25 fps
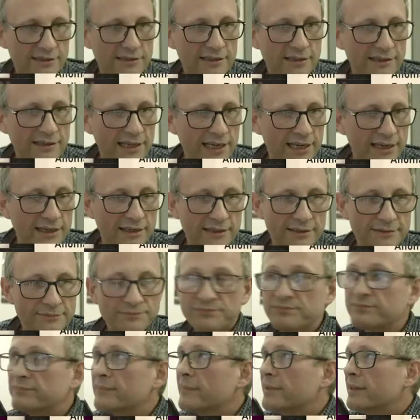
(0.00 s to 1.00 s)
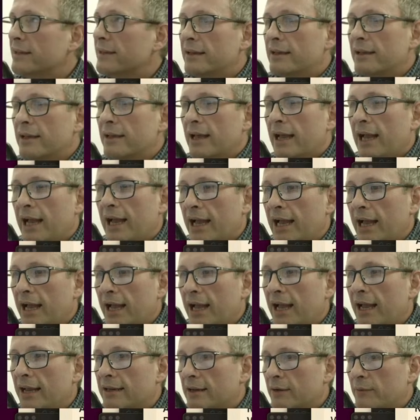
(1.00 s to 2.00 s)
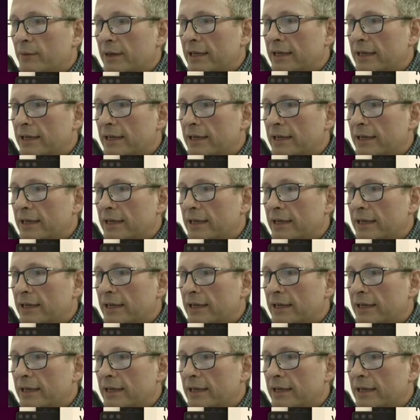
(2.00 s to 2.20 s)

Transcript: the thing, and we